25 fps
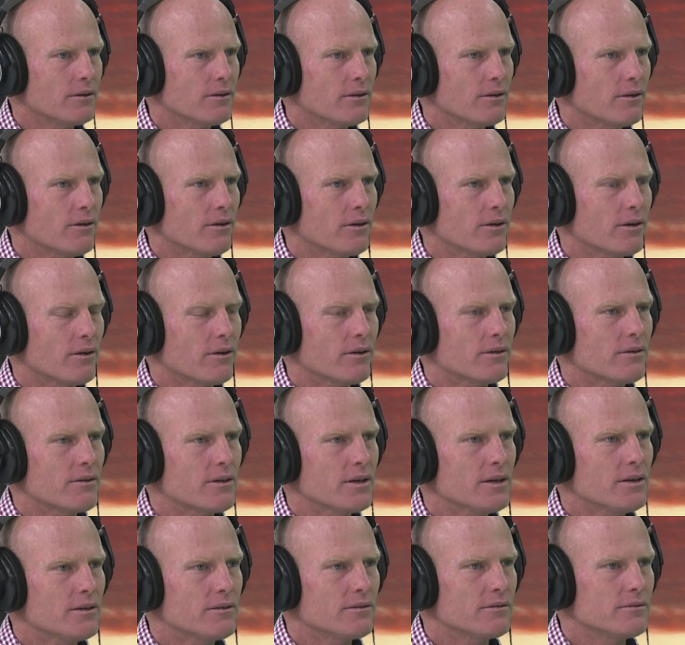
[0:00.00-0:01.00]
I
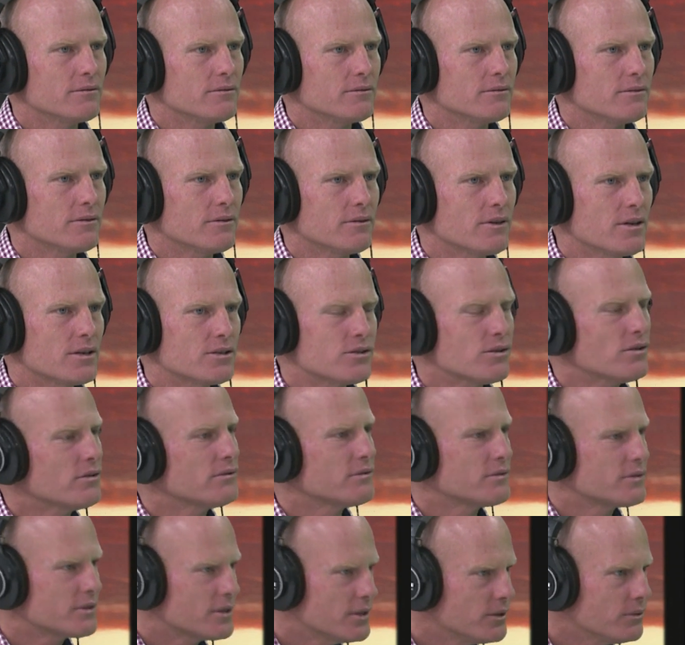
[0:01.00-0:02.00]
think there's
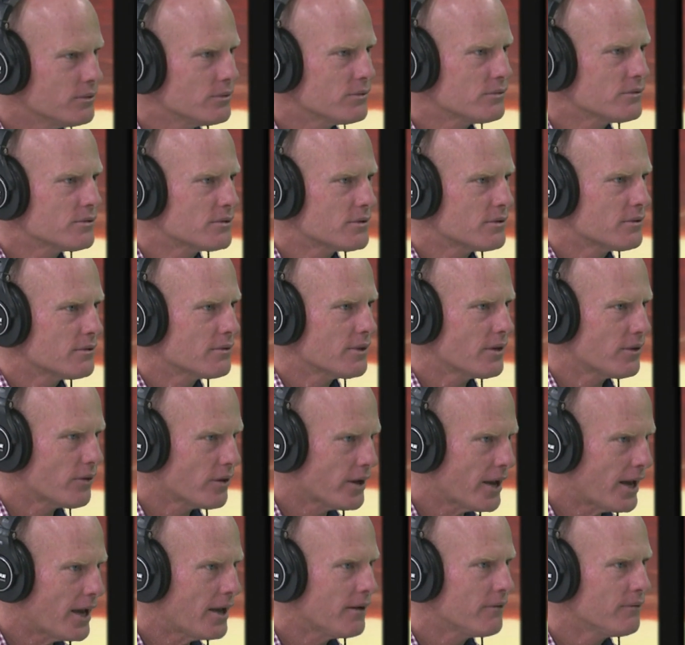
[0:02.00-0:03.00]
certain skills that I
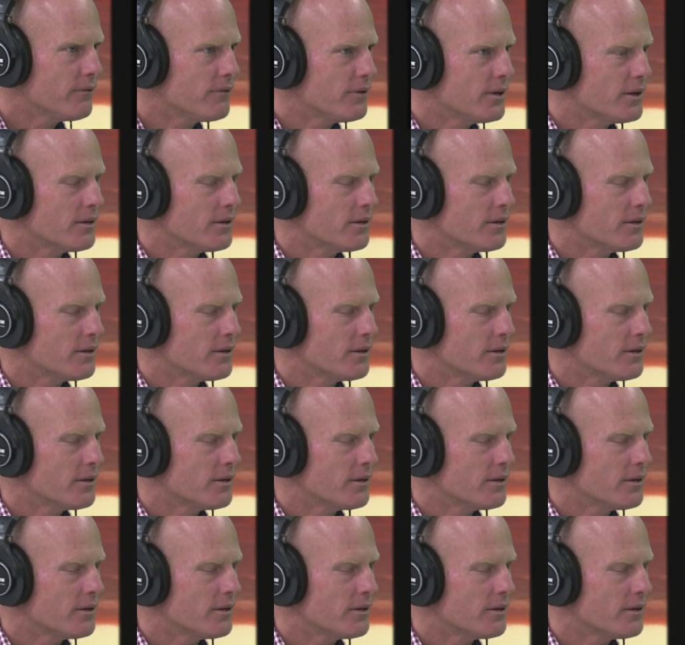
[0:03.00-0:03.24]
have